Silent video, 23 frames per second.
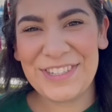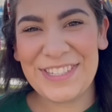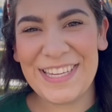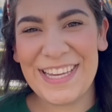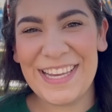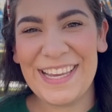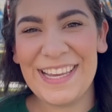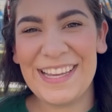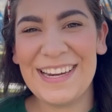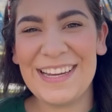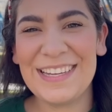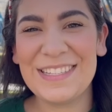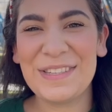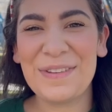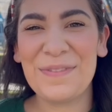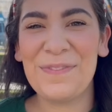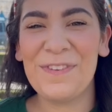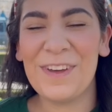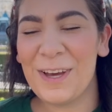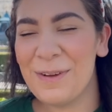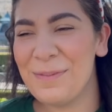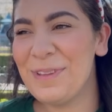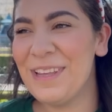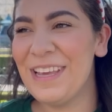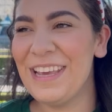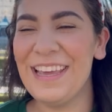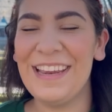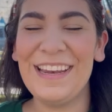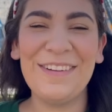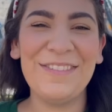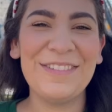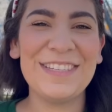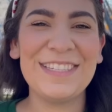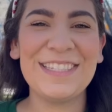taken as a family and
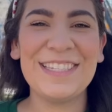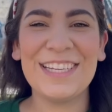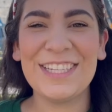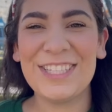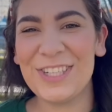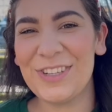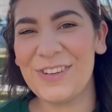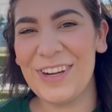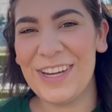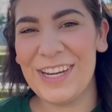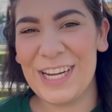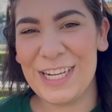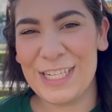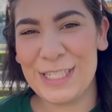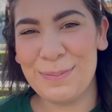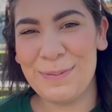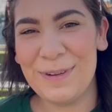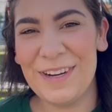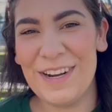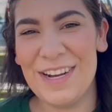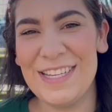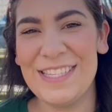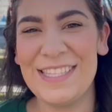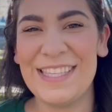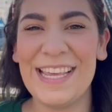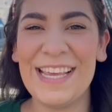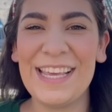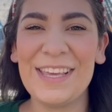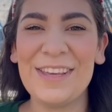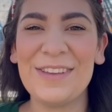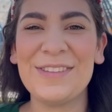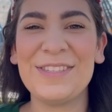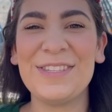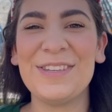it was such a great experience. Thank
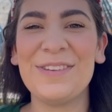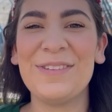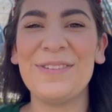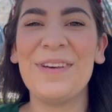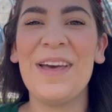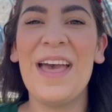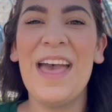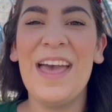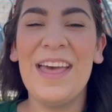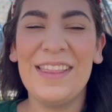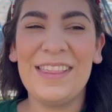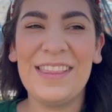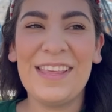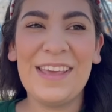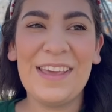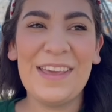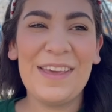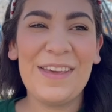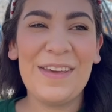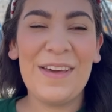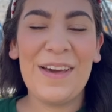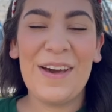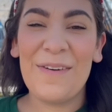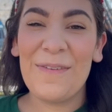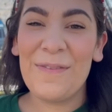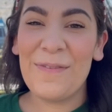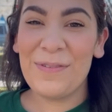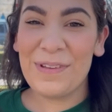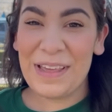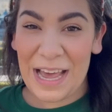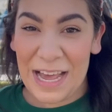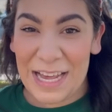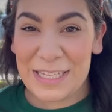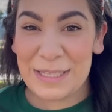you to the
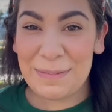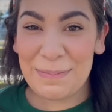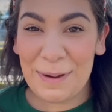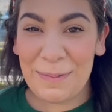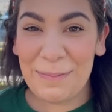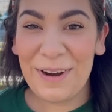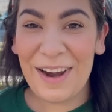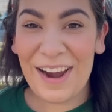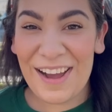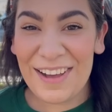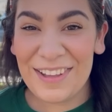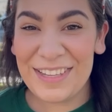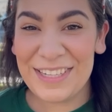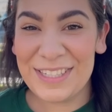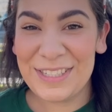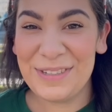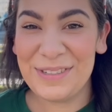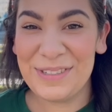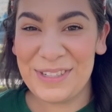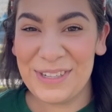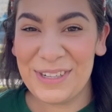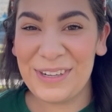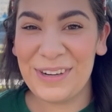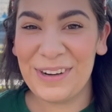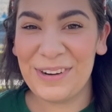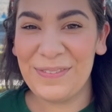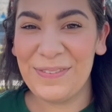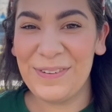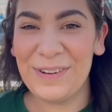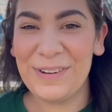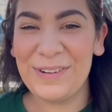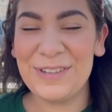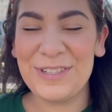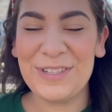cast member, Alex, who took our
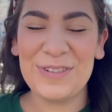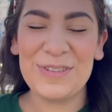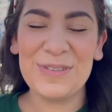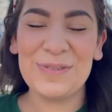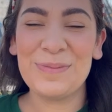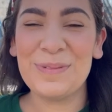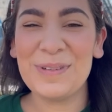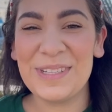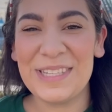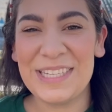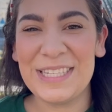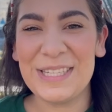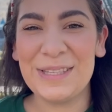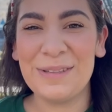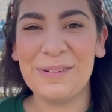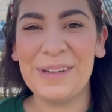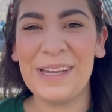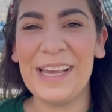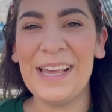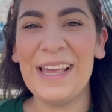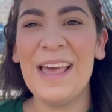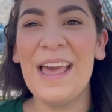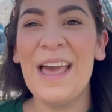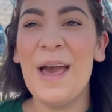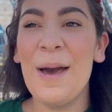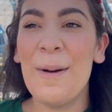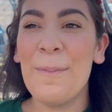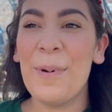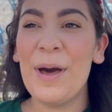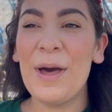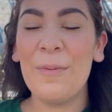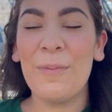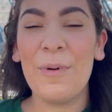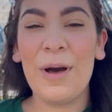photo. She was really sweet. But